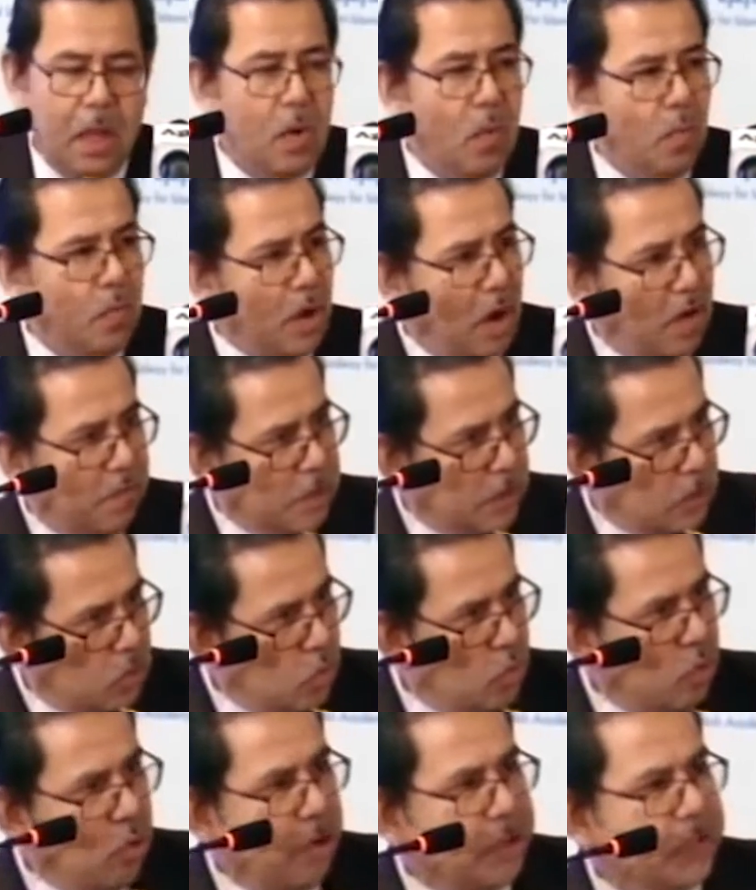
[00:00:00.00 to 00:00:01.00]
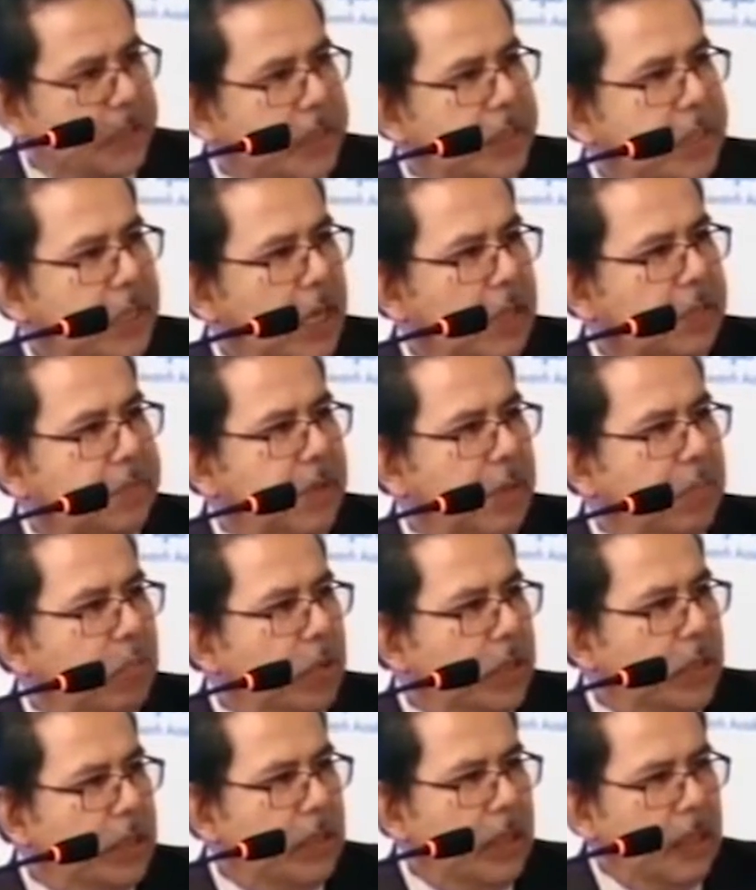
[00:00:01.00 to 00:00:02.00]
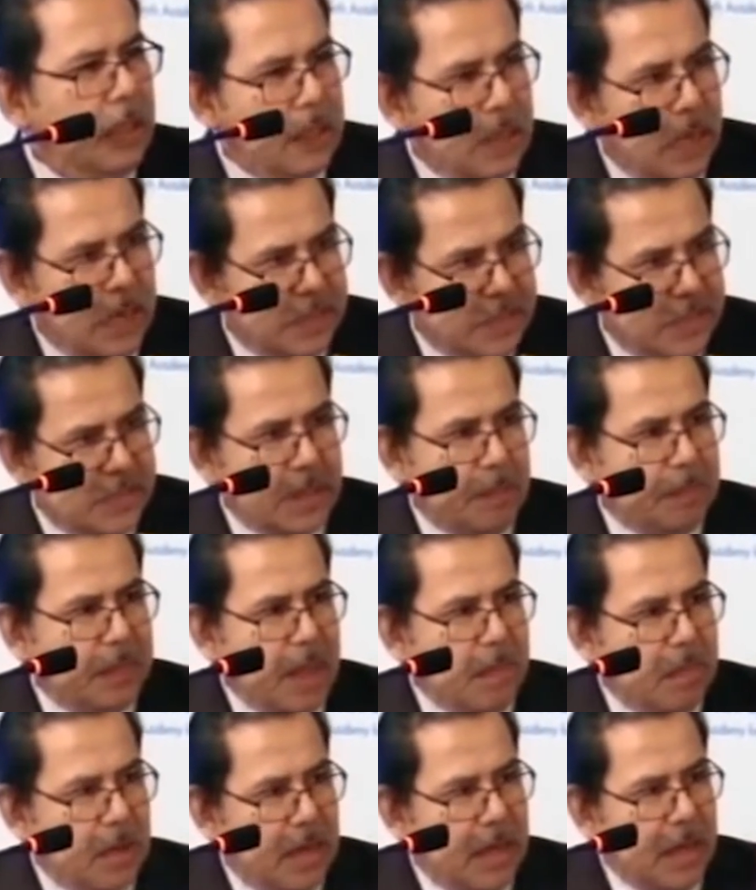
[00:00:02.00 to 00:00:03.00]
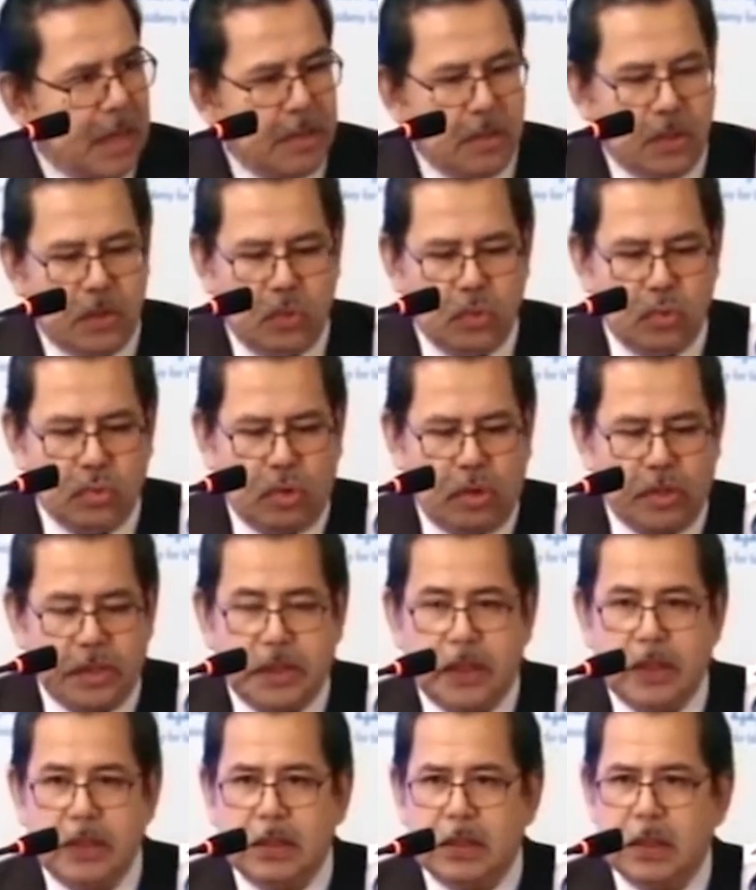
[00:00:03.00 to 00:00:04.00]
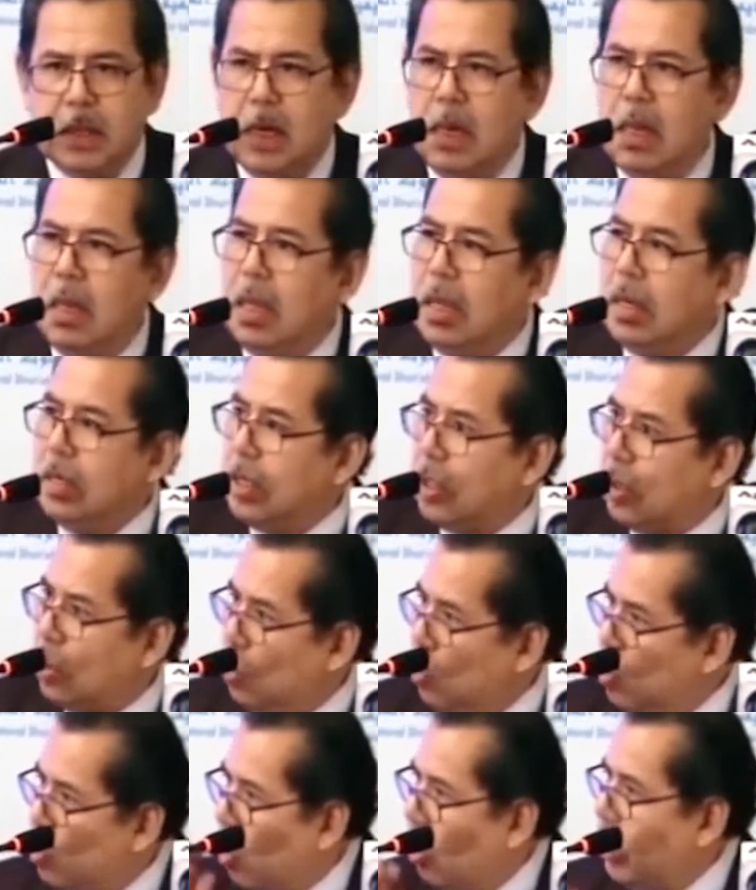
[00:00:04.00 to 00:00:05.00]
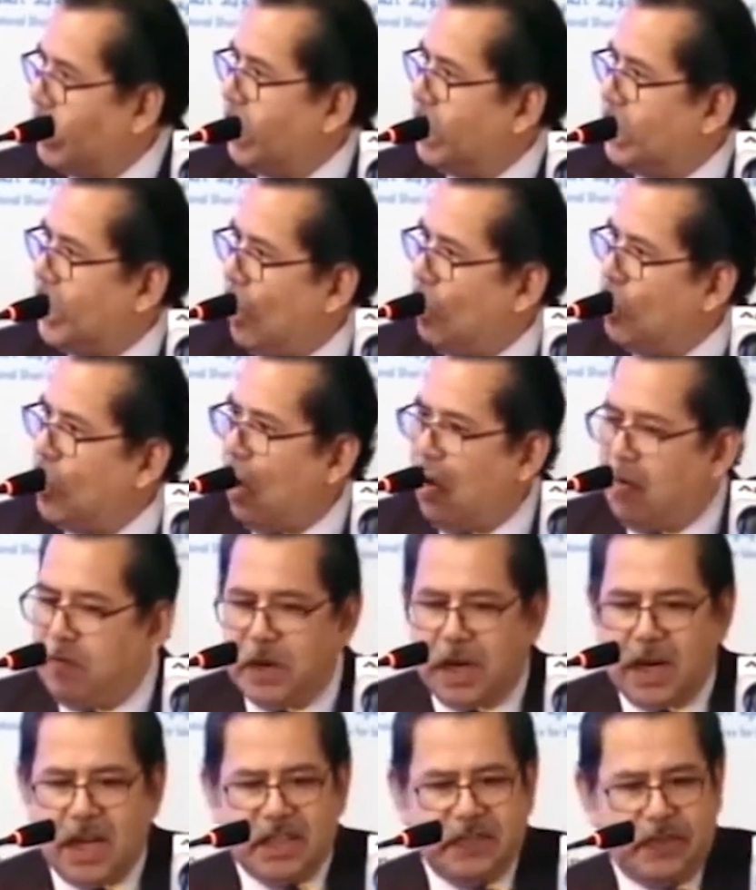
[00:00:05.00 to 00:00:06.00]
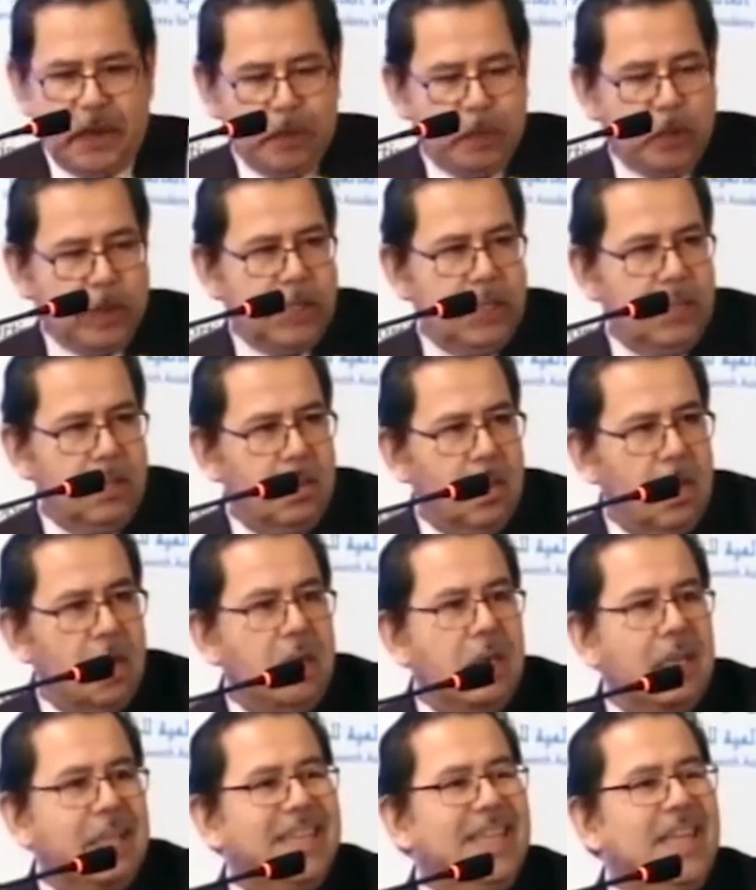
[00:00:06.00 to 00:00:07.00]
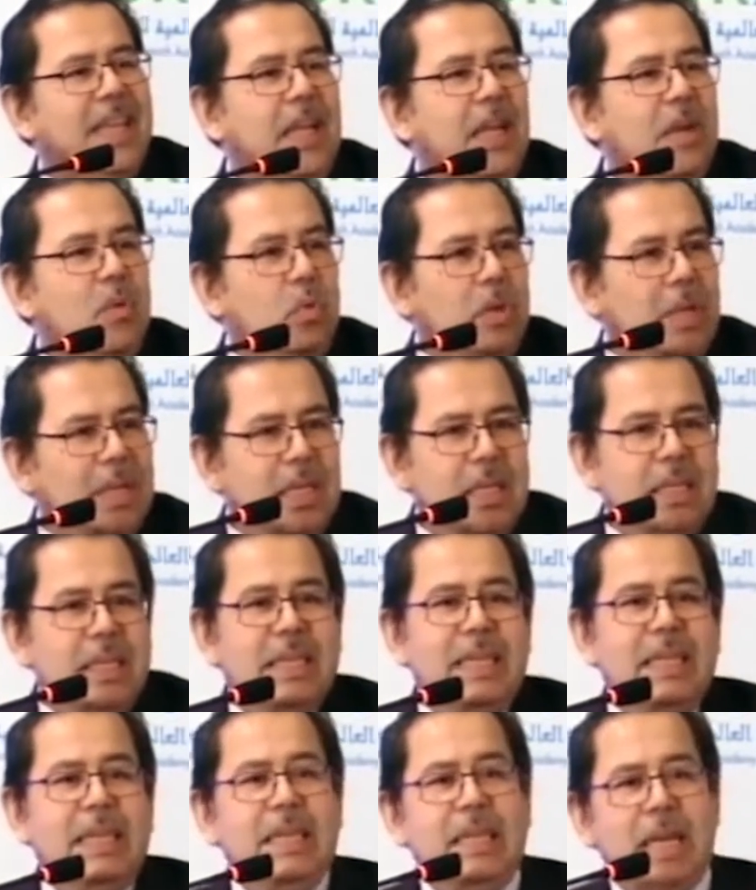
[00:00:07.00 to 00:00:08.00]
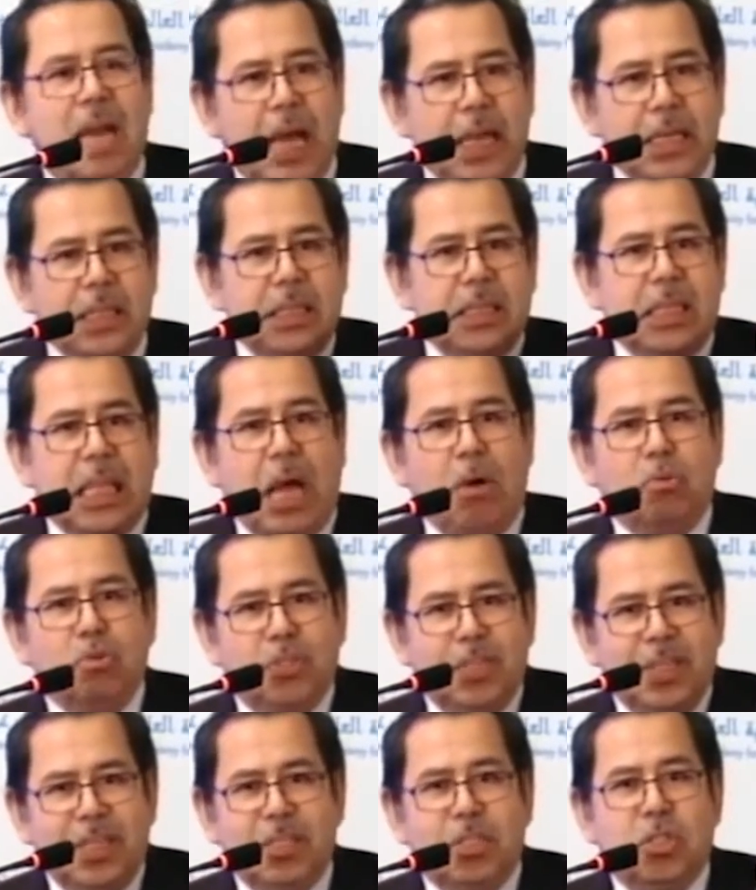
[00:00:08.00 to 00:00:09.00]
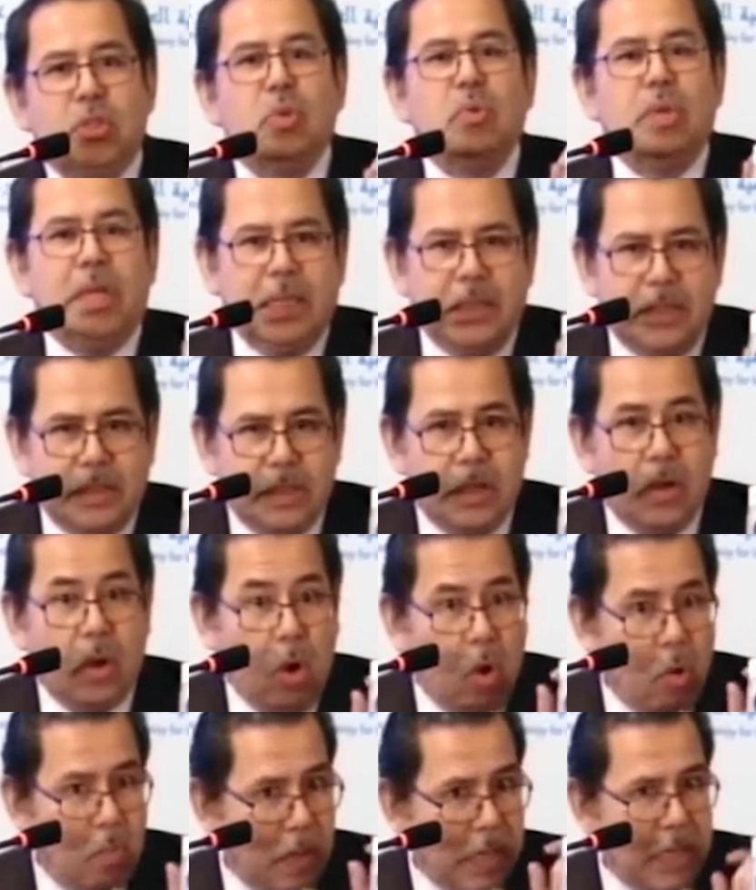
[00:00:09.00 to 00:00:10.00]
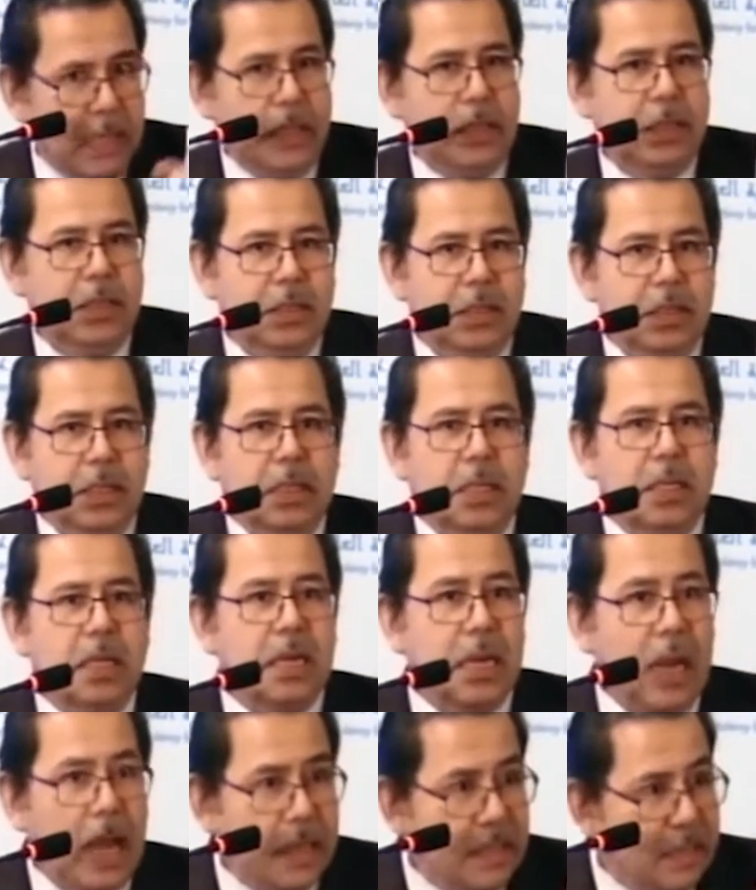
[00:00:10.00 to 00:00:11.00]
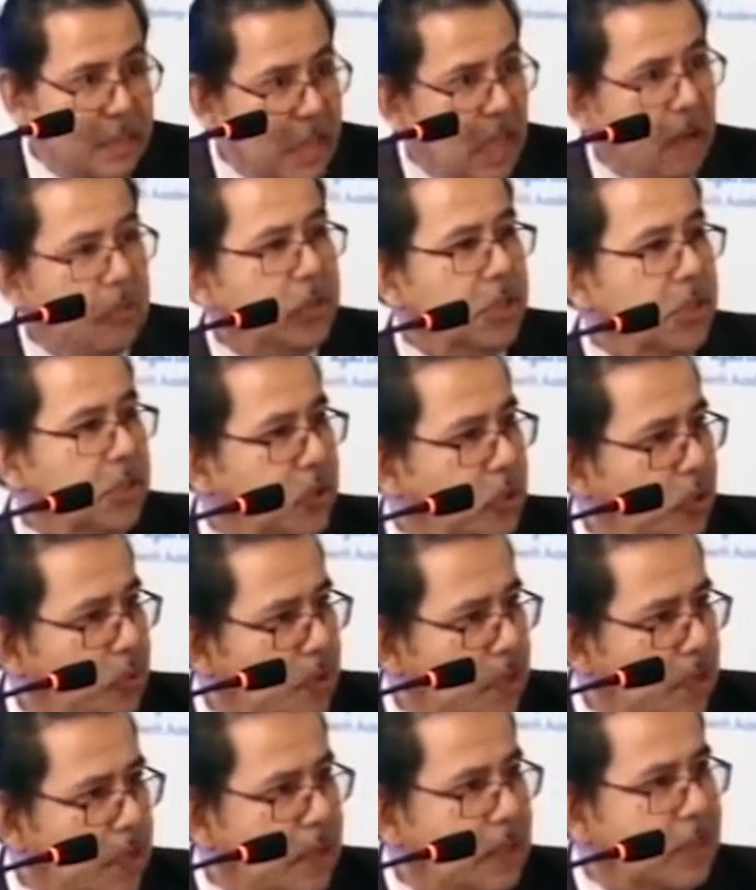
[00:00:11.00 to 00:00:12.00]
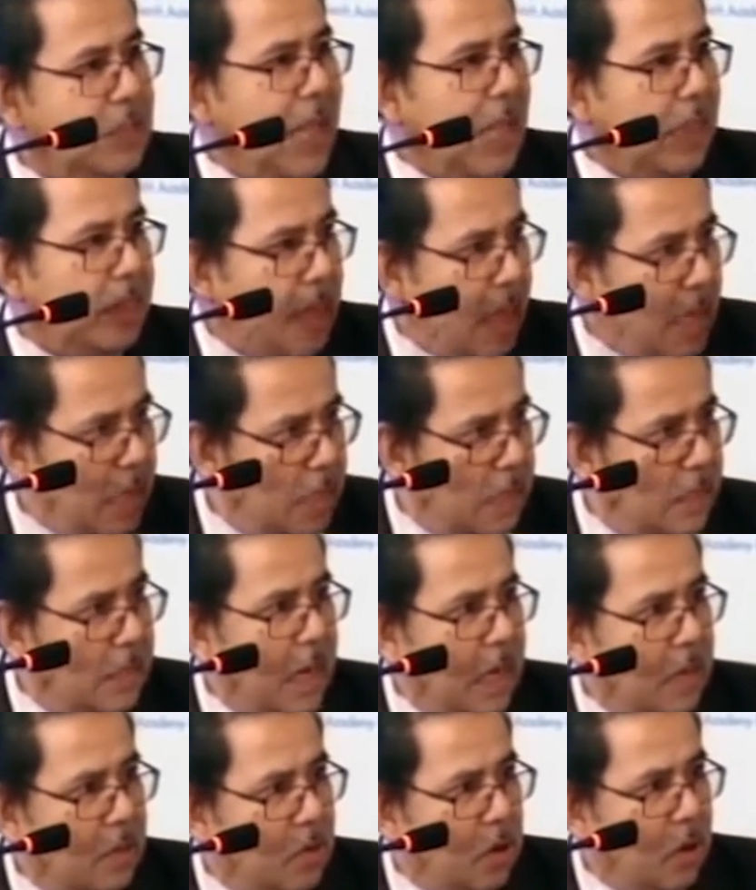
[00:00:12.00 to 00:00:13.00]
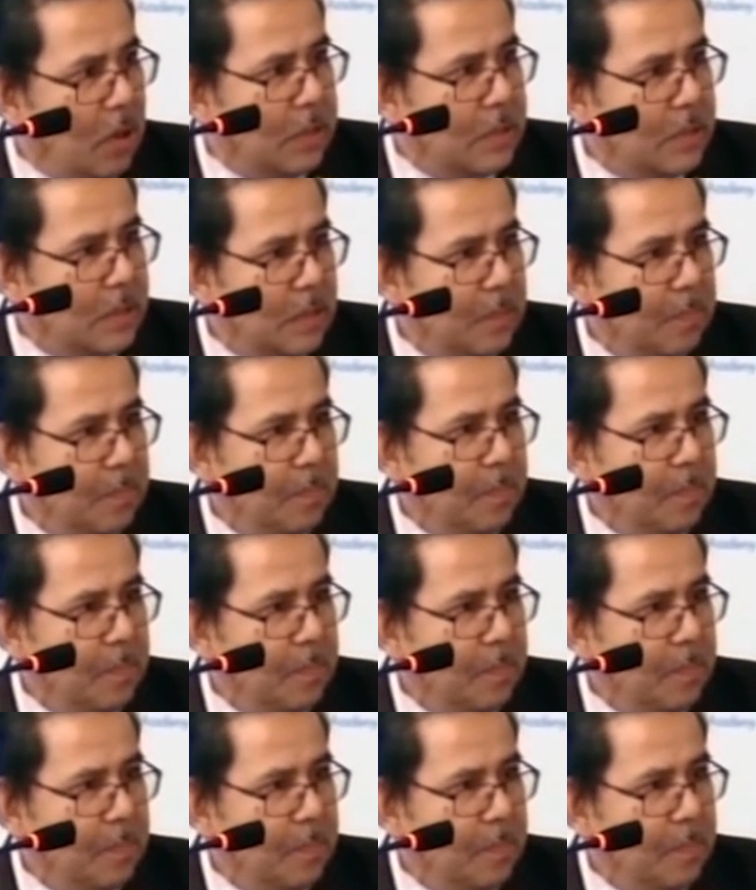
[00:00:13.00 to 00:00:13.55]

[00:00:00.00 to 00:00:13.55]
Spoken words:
We offered 2 courses last February, and this September another 2 courses. The 2 courses that we offered last February, they were 9,000 students globally. 9,000 students attended that course,